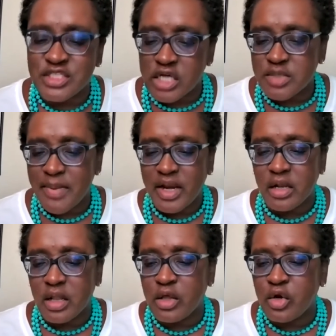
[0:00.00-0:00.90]
I talked about
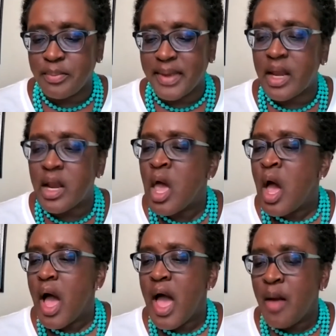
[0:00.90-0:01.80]
it a little bit
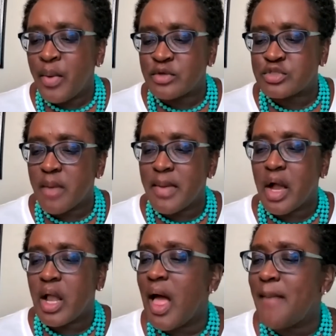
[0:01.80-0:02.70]
um, when I was talking
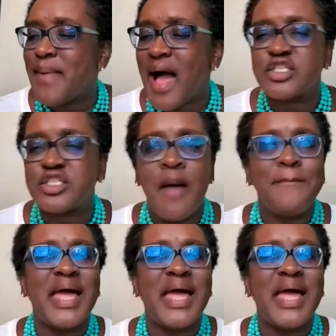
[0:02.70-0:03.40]
about Clubhouse,